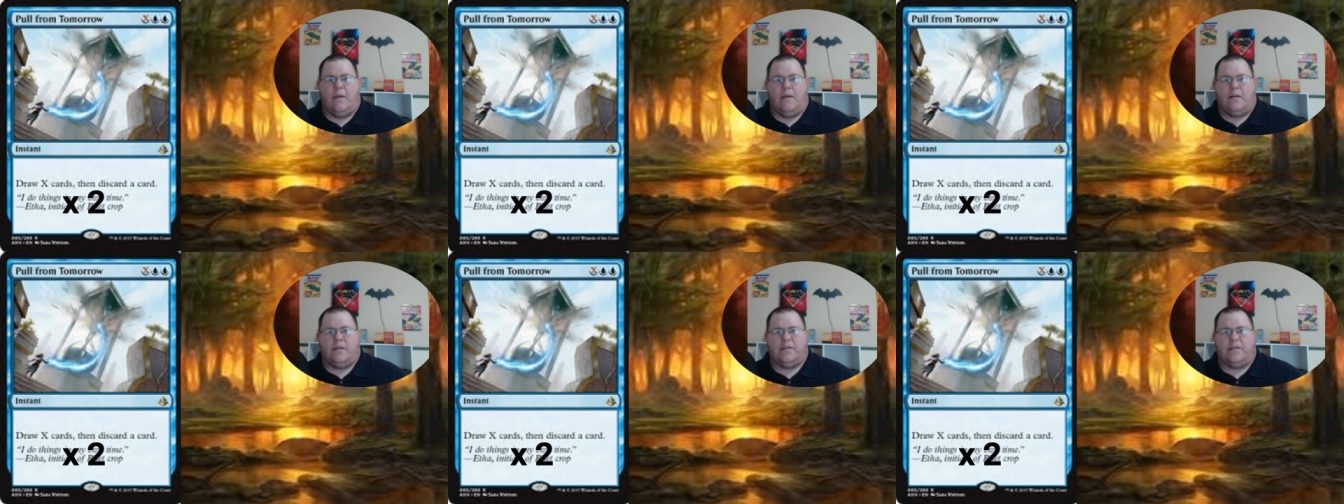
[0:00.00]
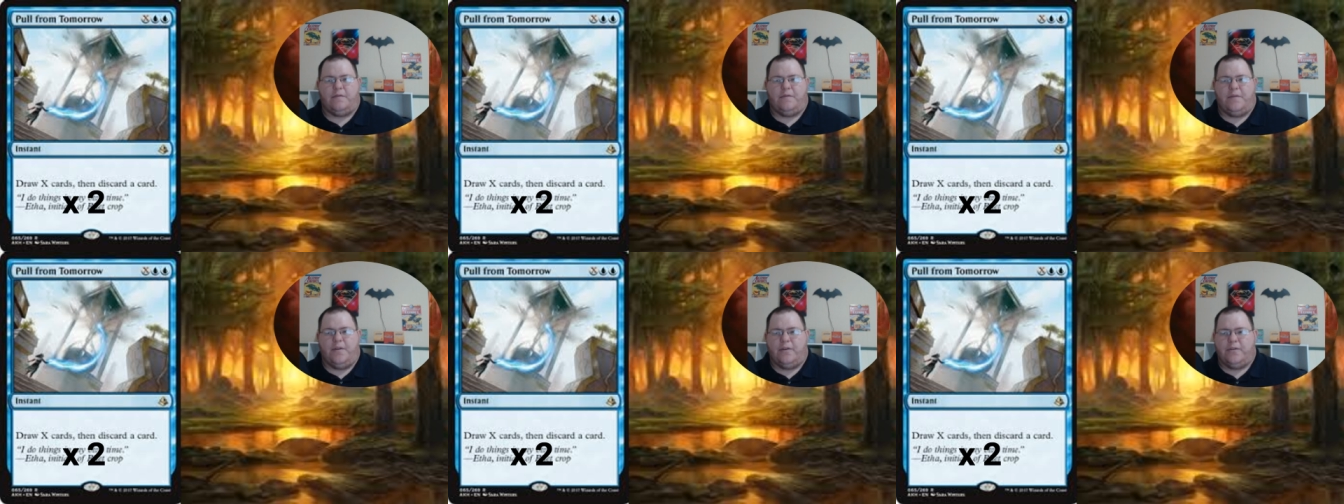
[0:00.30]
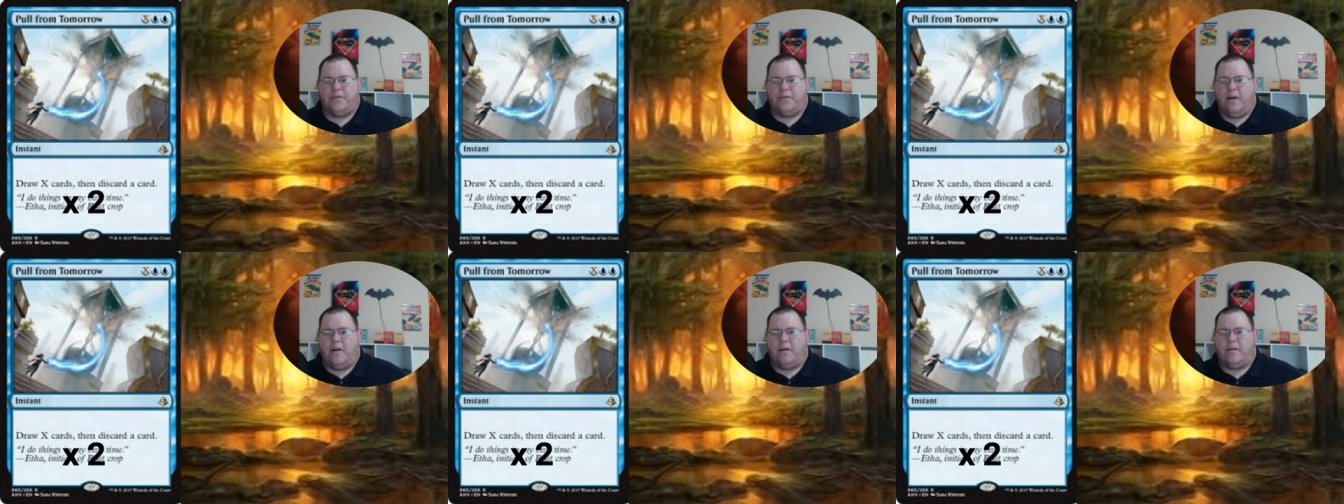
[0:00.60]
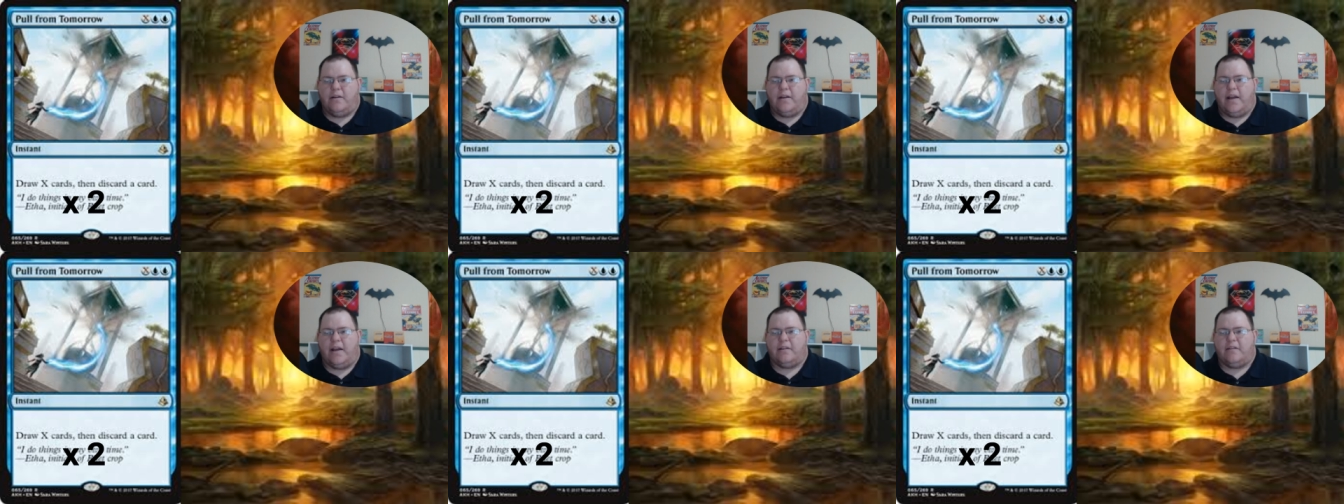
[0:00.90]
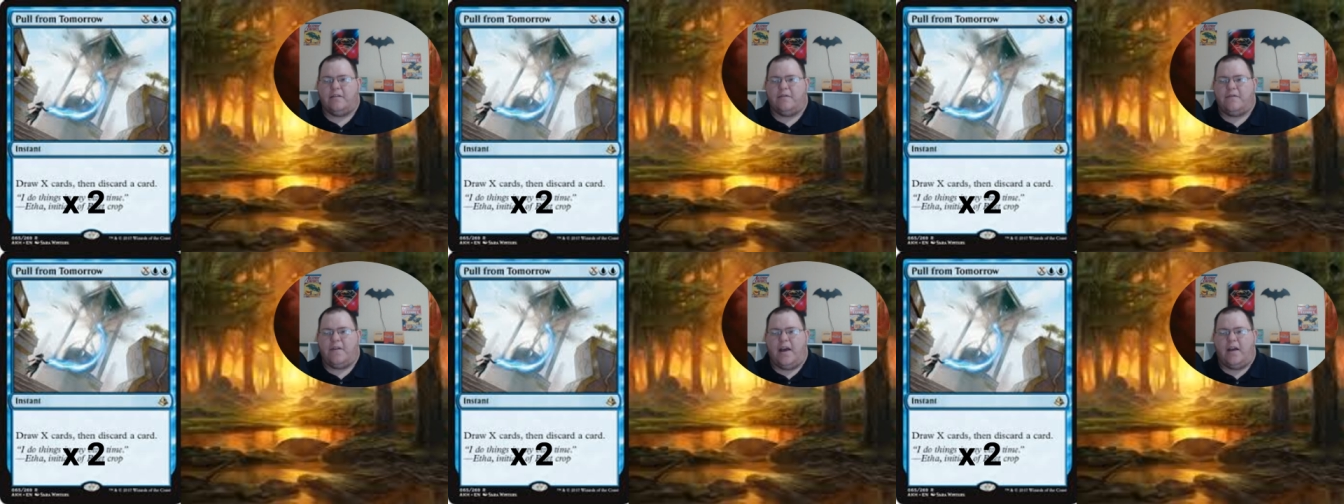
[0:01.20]
to filter our deck, to
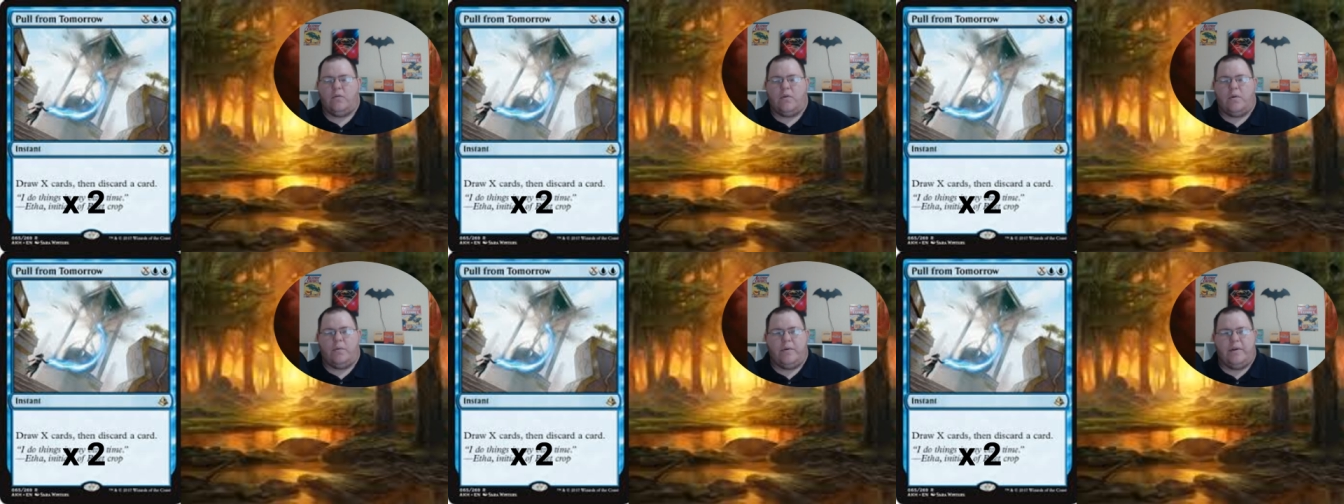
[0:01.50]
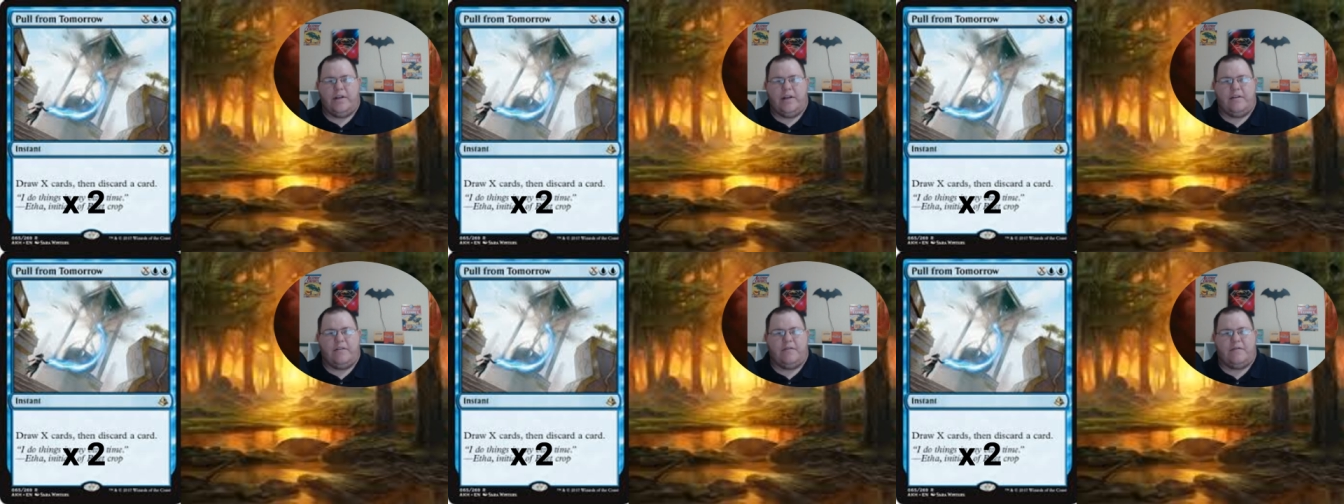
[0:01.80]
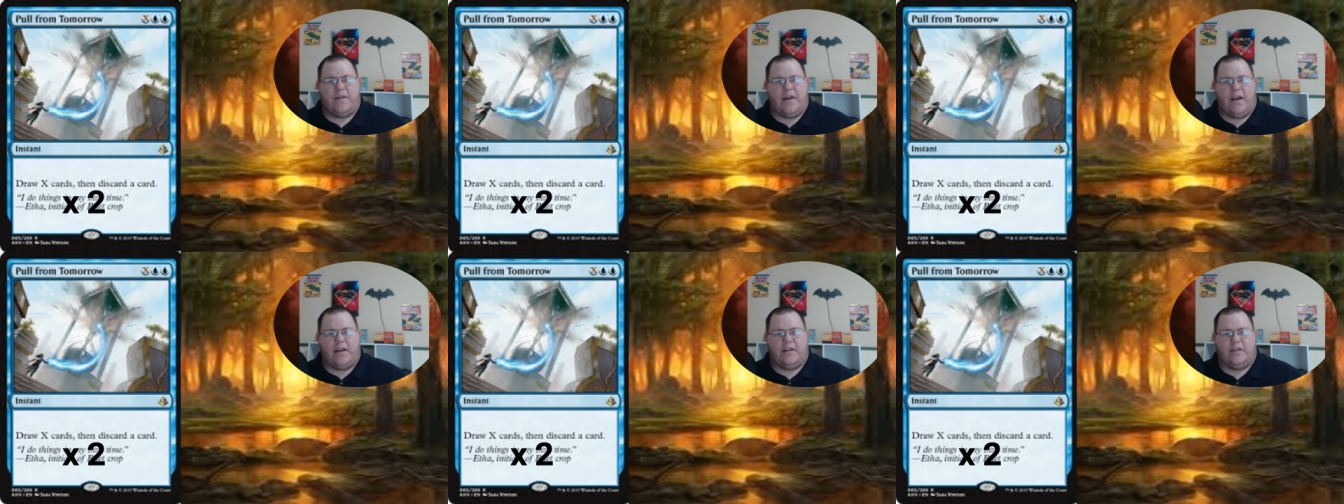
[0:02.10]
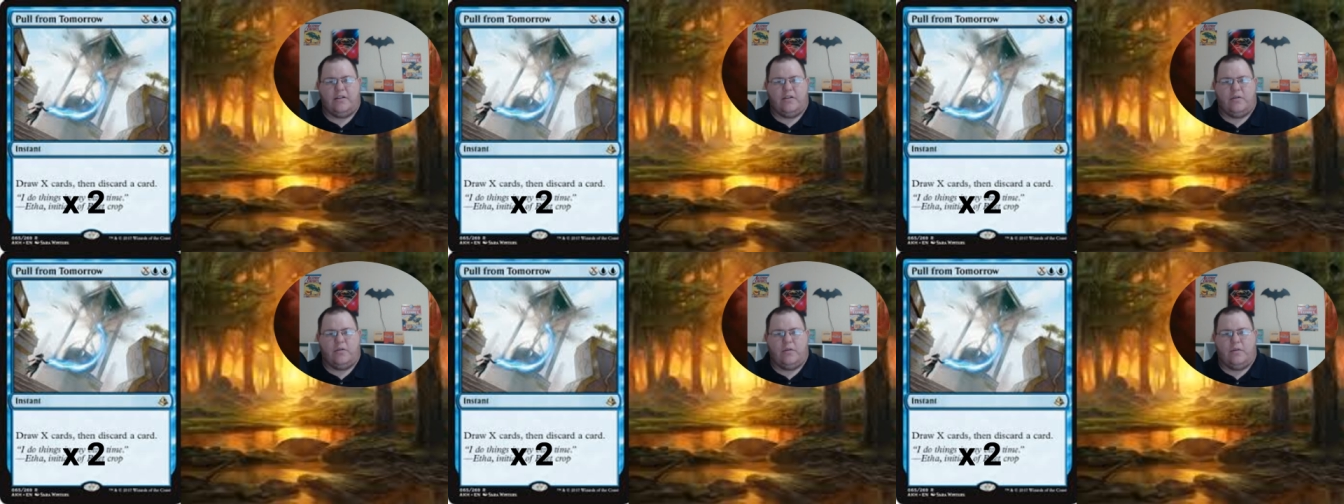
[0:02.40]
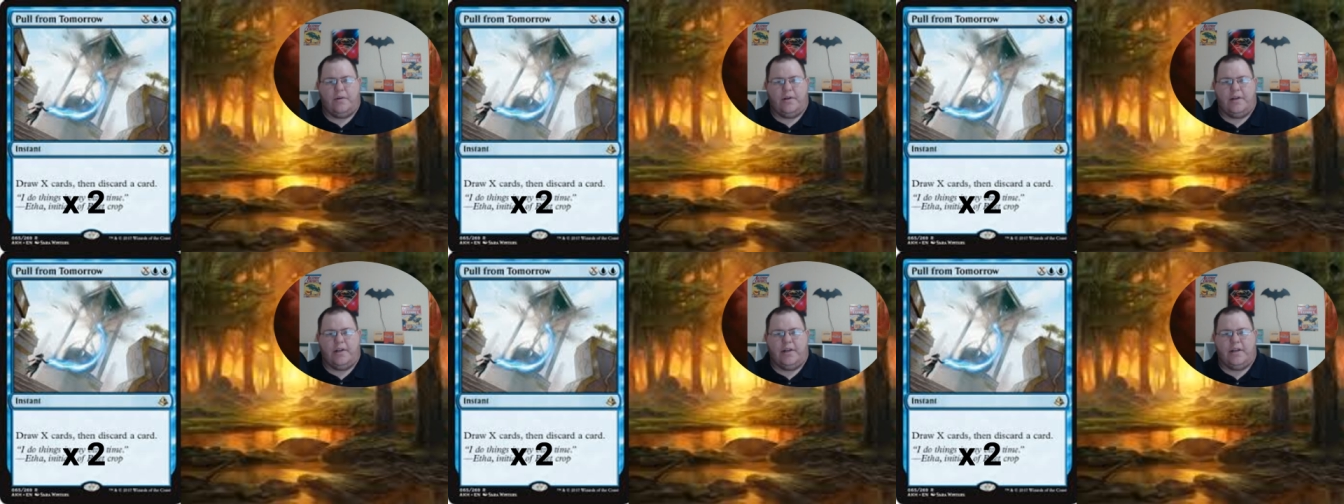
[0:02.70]
find what we need to find, to do what
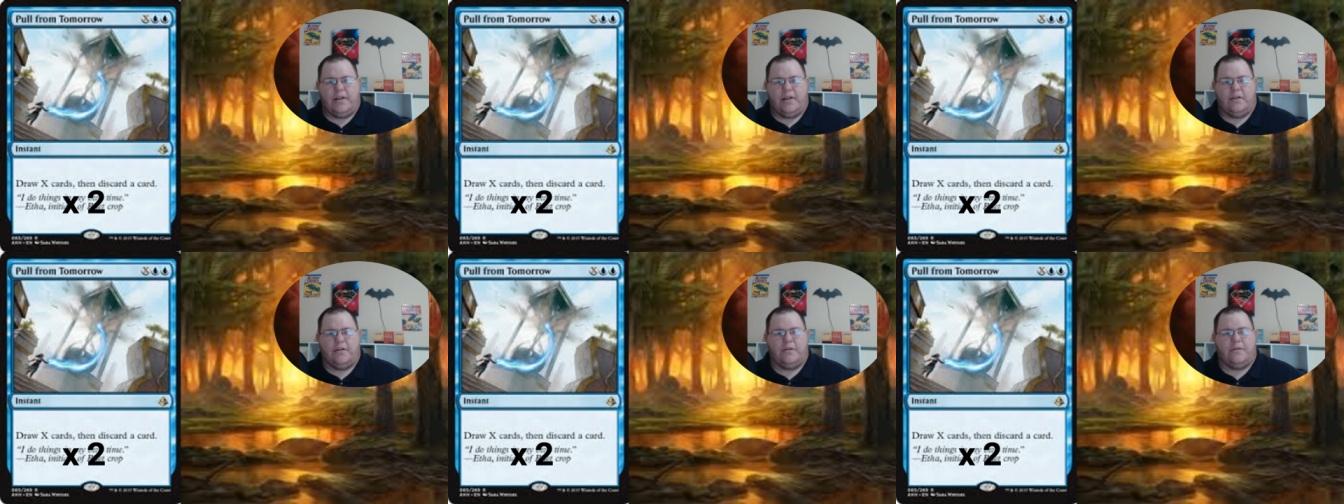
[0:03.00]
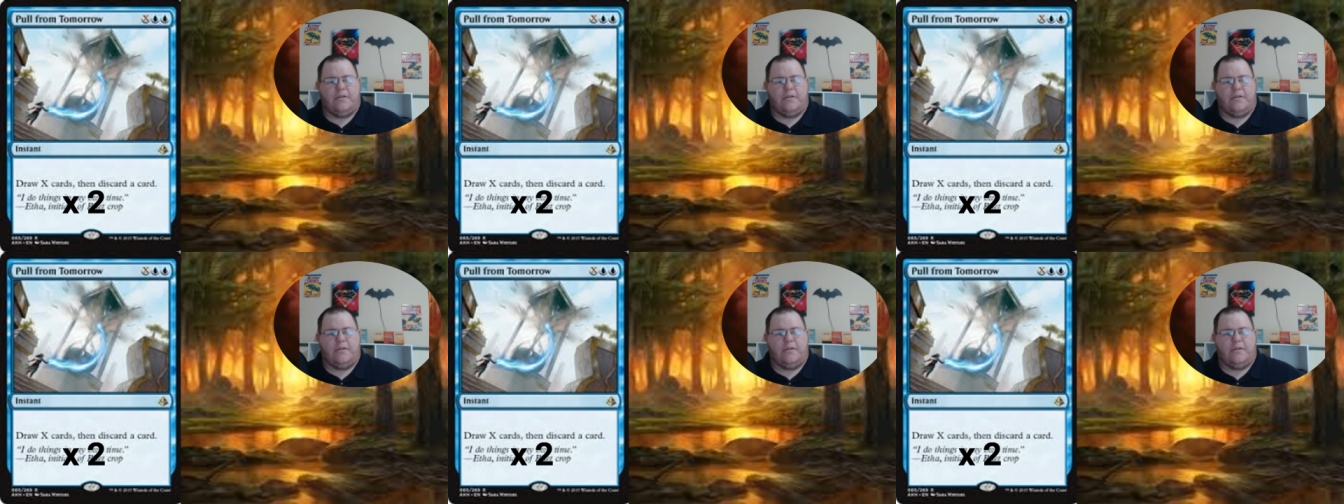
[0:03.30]
we need to do,